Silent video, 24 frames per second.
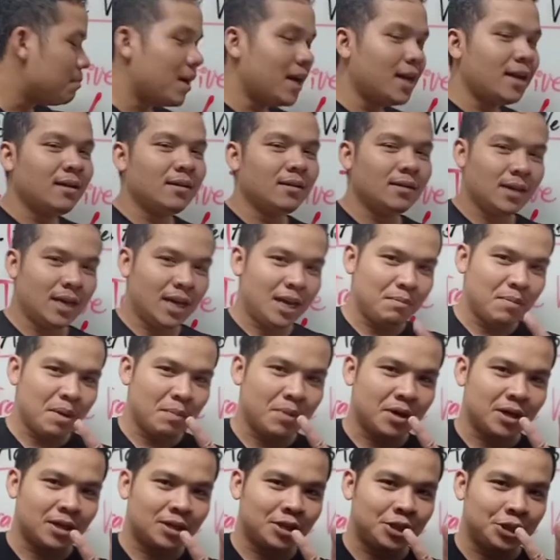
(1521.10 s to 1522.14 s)
But
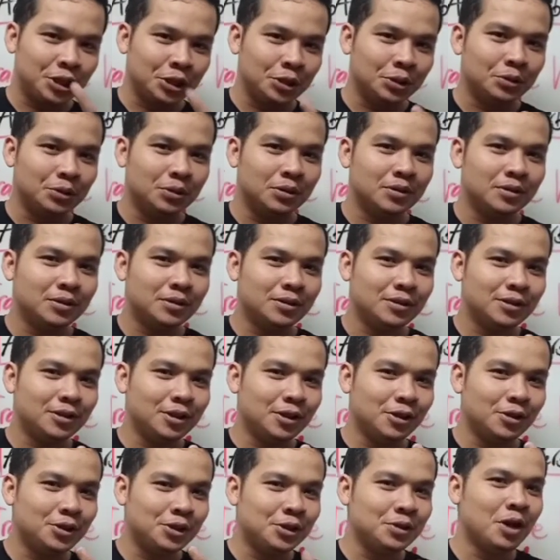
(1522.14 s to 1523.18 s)
remember two, you
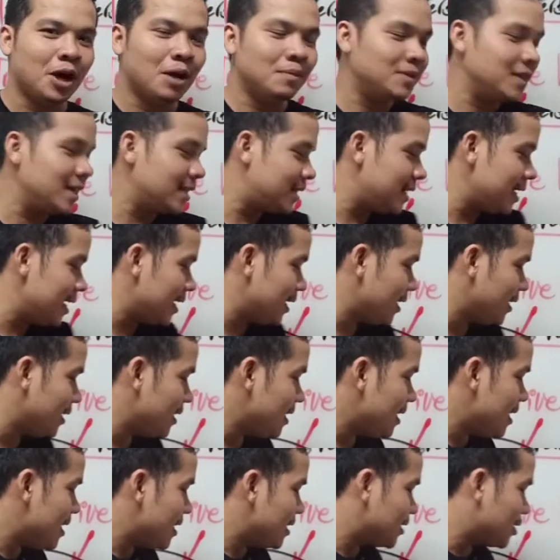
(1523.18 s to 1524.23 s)
know, two objects
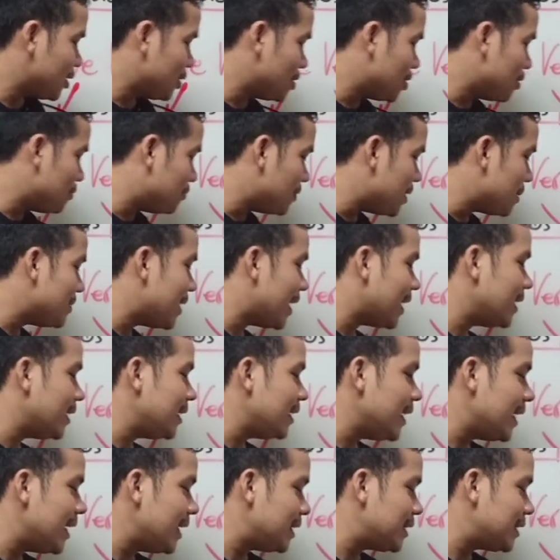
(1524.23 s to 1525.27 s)
here. So the verb that
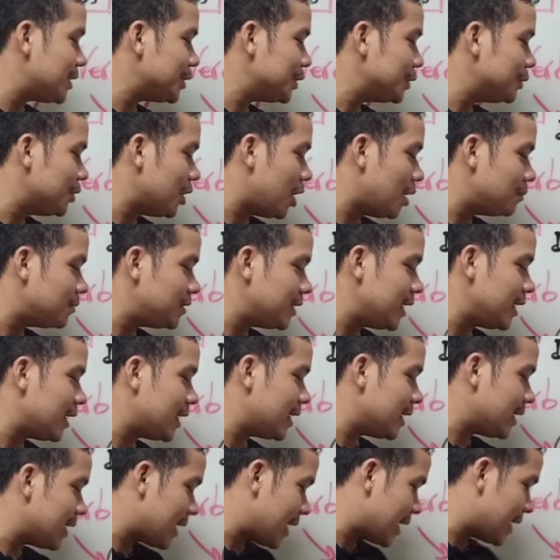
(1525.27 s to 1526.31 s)
need two
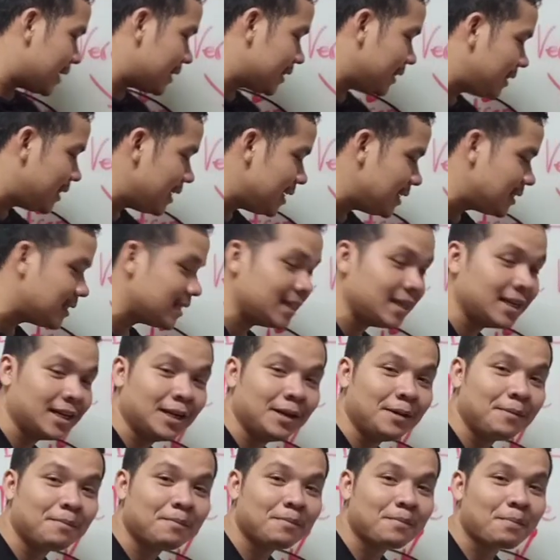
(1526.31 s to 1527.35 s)
objects like this
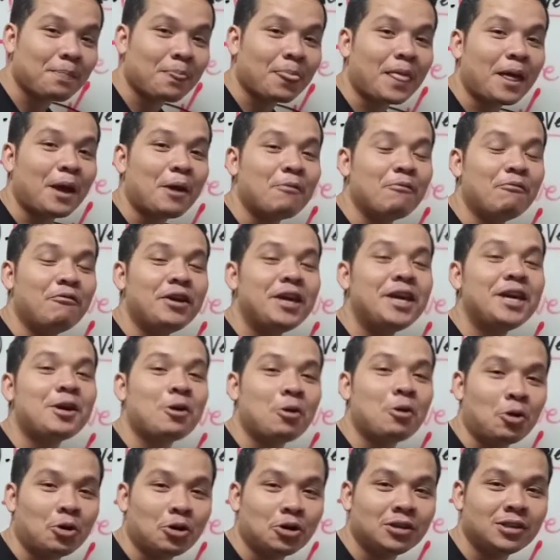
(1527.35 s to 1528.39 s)
sentence we
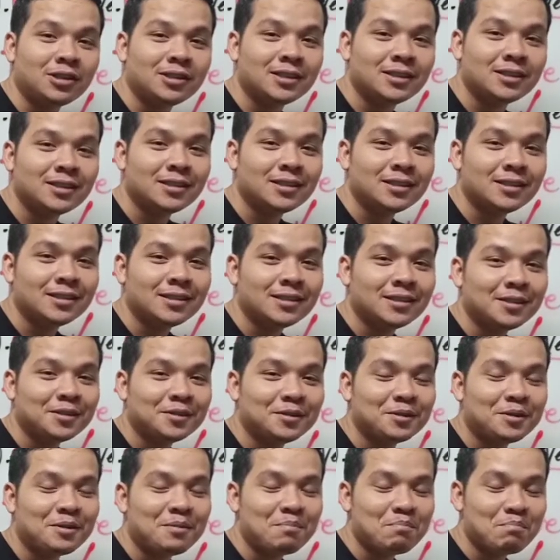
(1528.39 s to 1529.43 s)
call
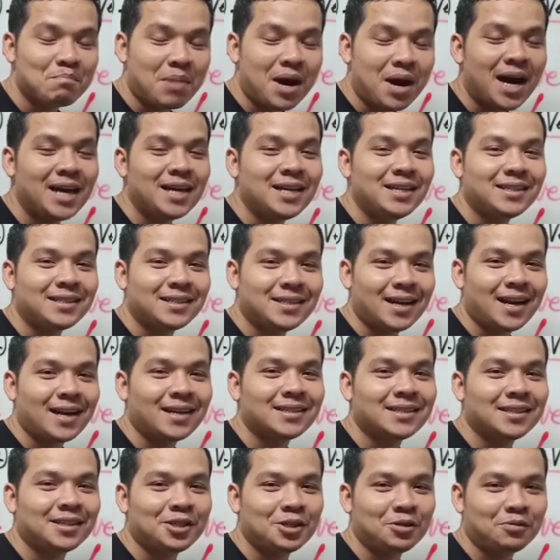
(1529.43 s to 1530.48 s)

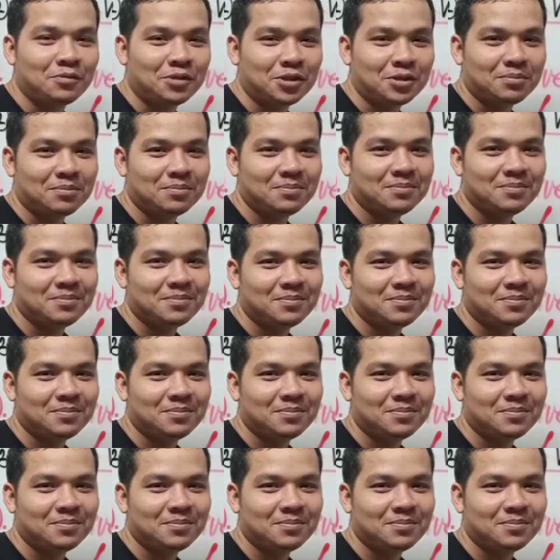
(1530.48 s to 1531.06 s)
bi-transitive verb.